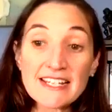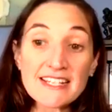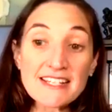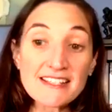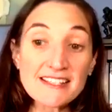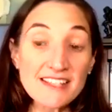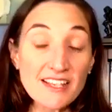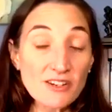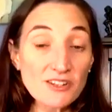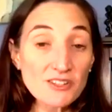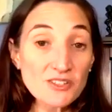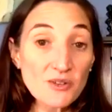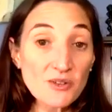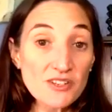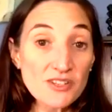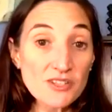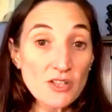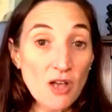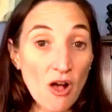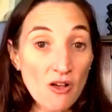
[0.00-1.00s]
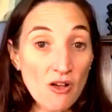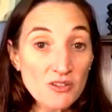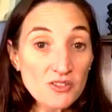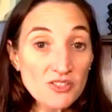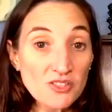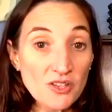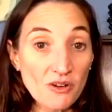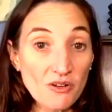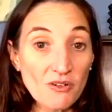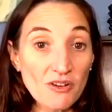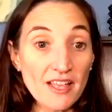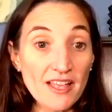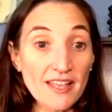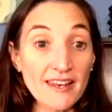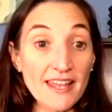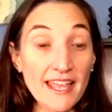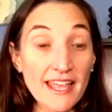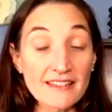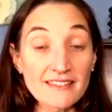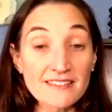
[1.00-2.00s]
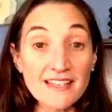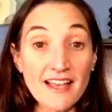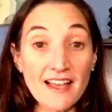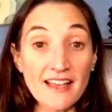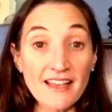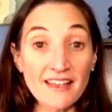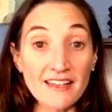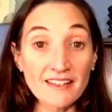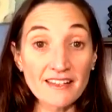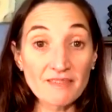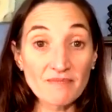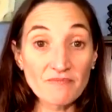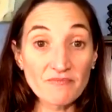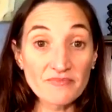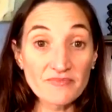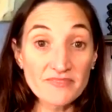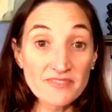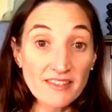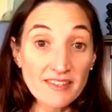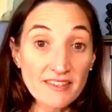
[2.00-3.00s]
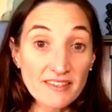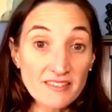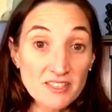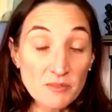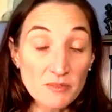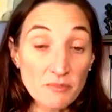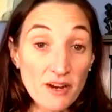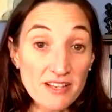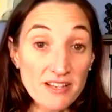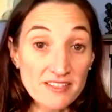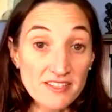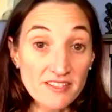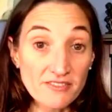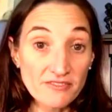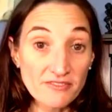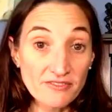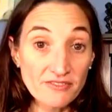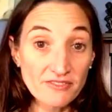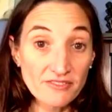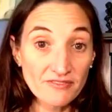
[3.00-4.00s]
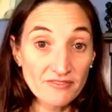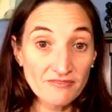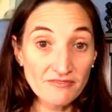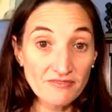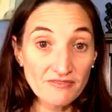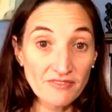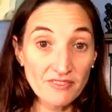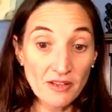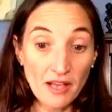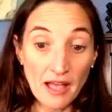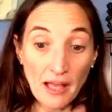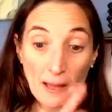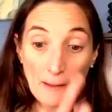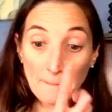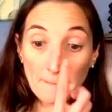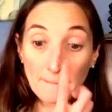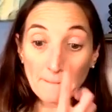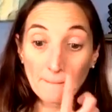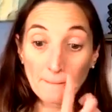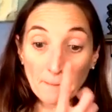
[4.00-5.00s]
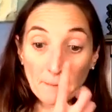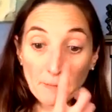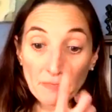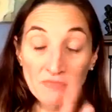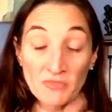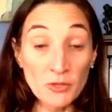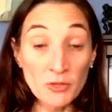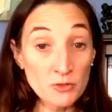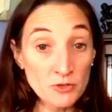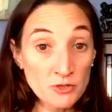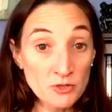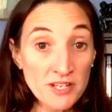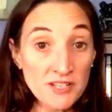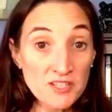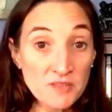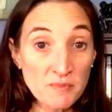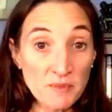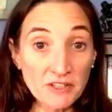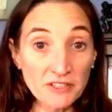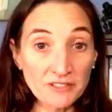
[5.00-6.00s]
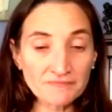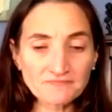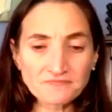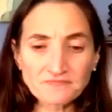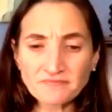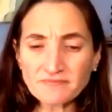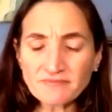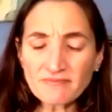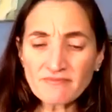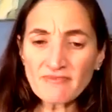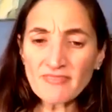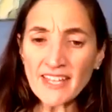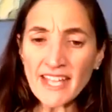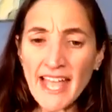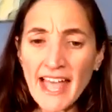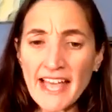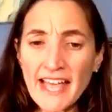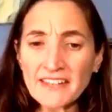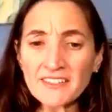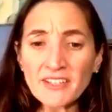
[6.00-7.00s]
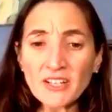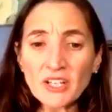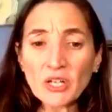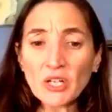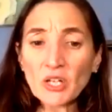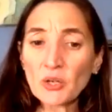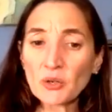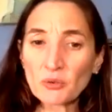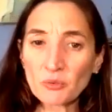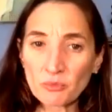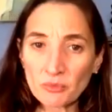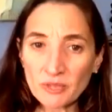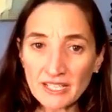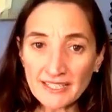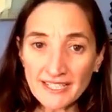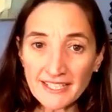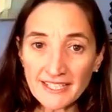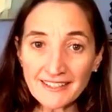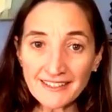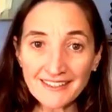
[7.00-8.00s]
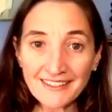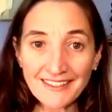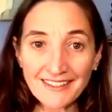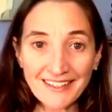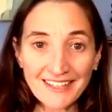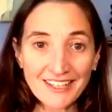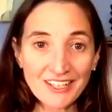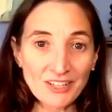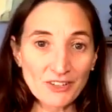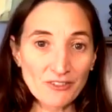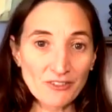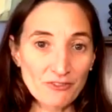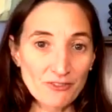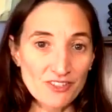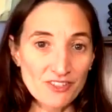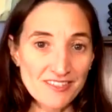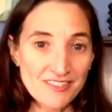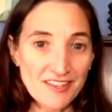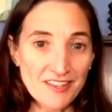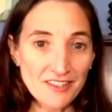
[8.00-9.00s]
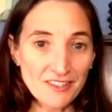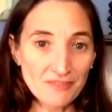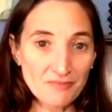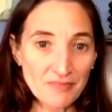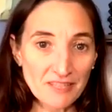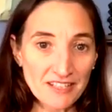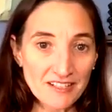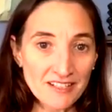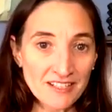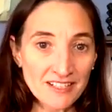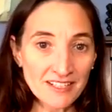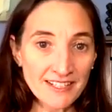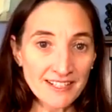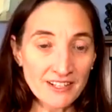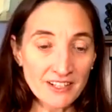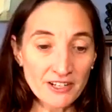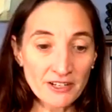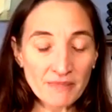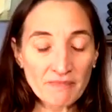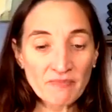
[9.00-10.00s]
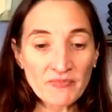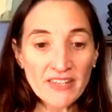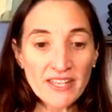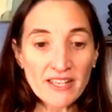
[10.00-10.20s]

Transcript: Serotonin is also an antidepressive um, neurotransmitter. And really, you know, for the sake of being clear,